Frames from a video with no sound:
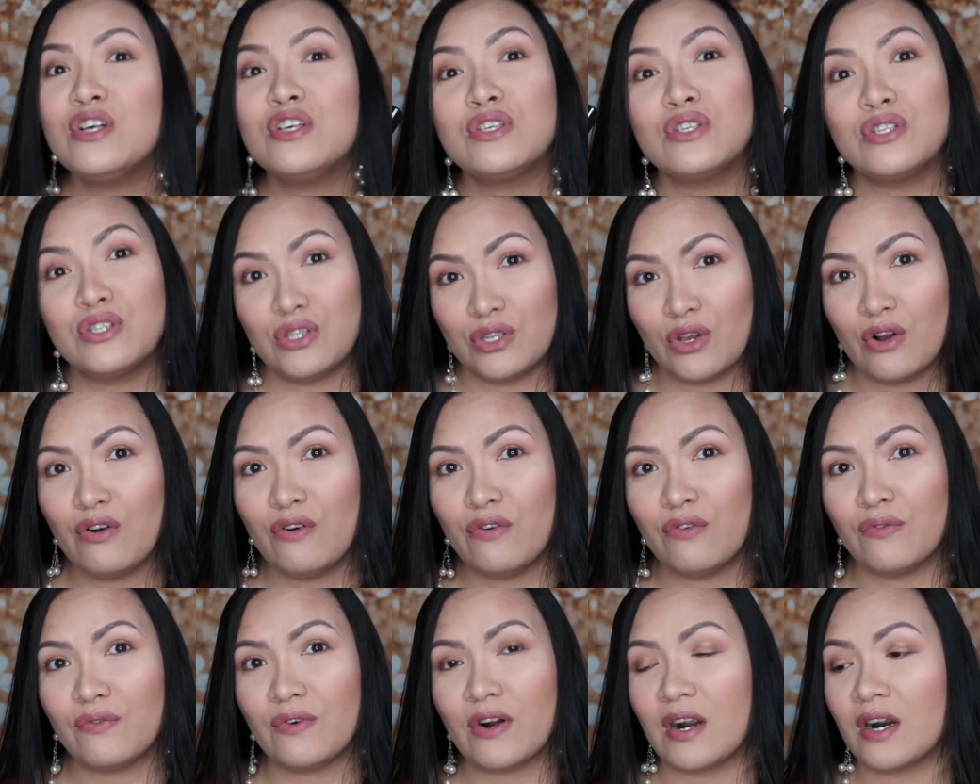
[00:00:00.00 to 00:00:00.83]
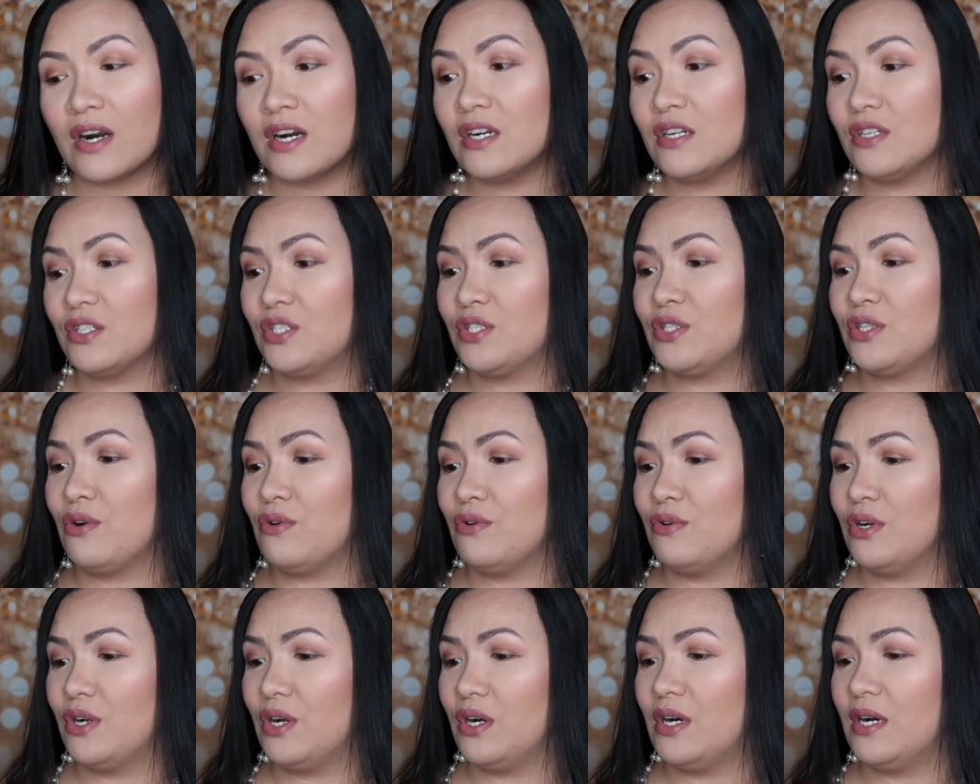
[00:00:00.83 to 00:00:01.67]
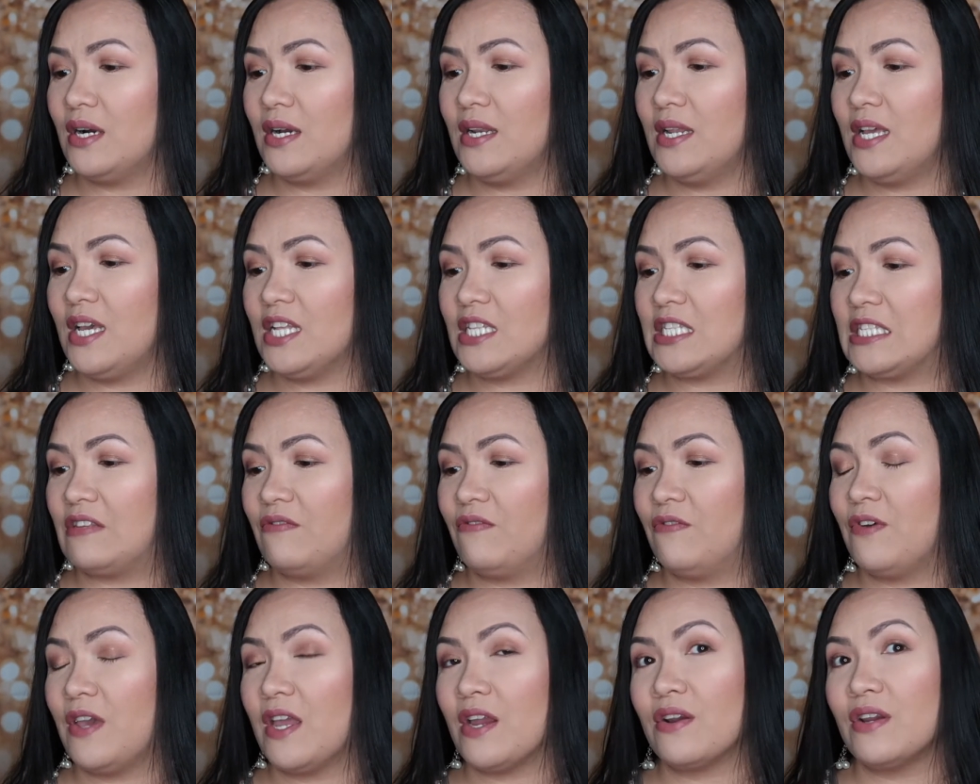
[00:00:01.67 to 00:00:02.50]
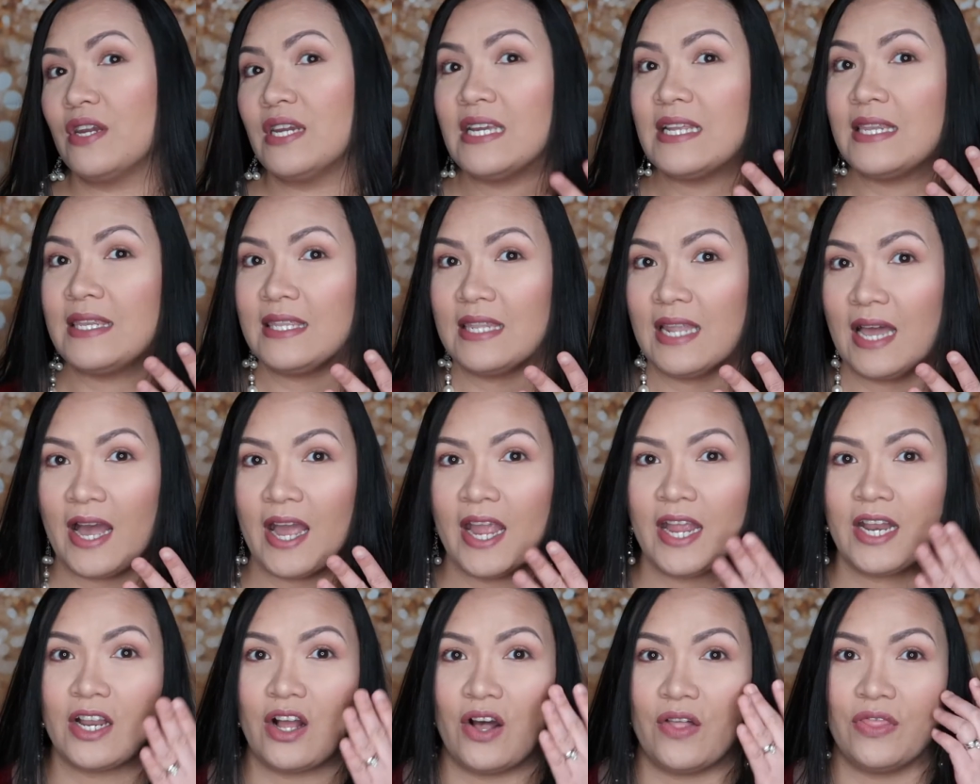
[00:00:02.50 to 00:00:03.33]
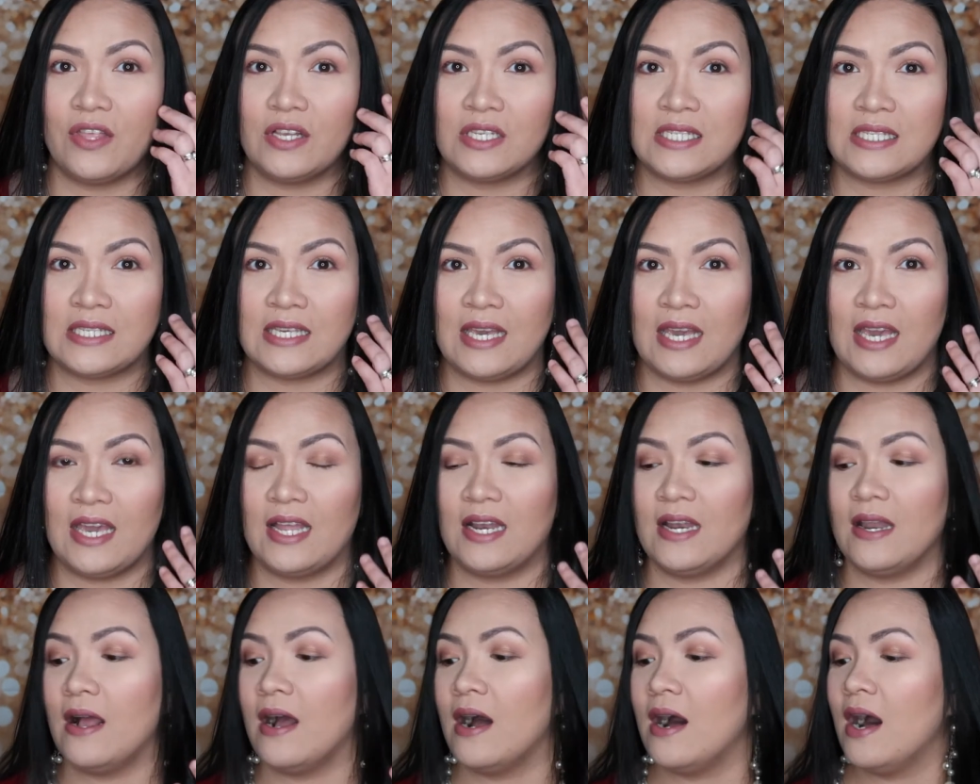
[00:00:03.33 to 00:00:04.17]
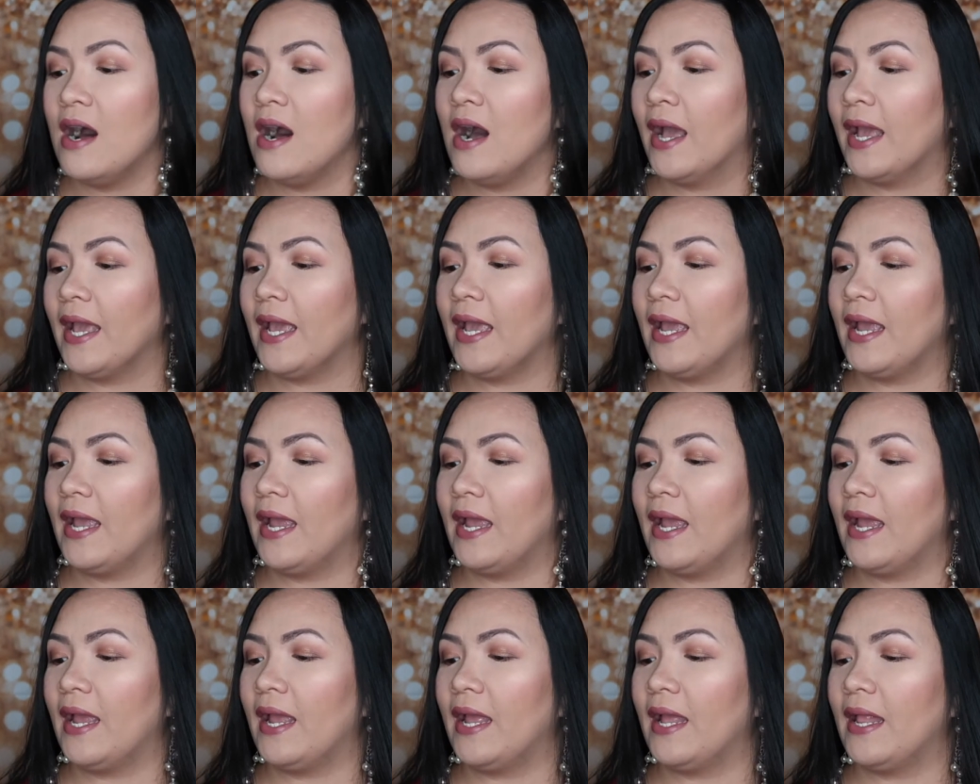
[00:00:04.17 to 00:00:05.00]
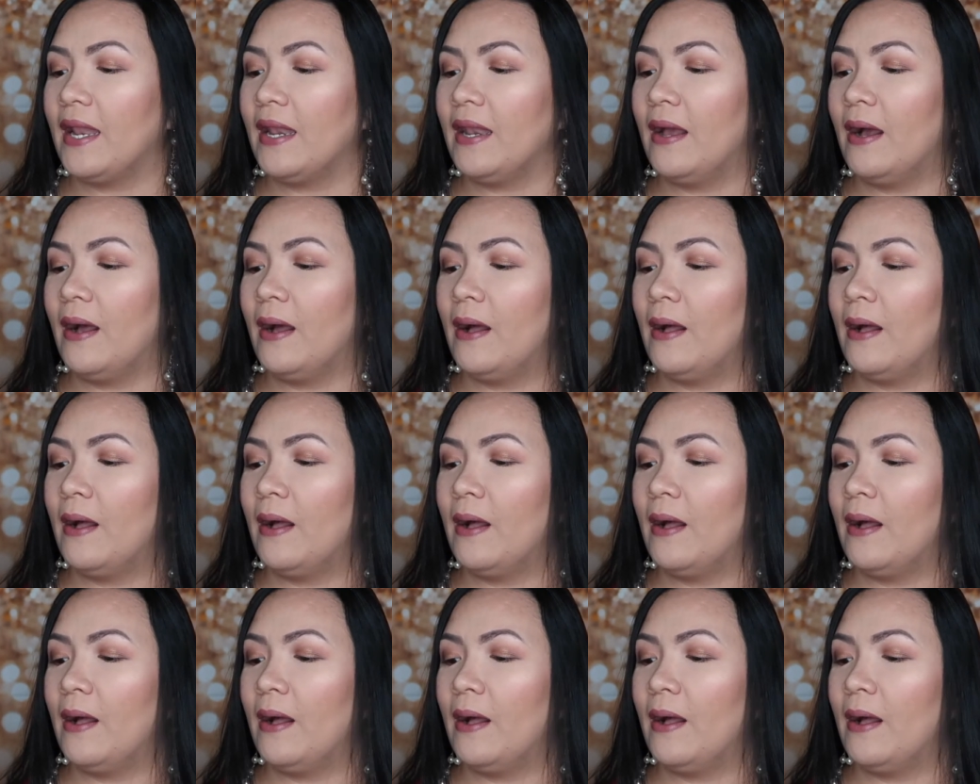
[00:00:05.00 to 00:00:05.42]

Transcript: So far so good. It's very light on the skin, and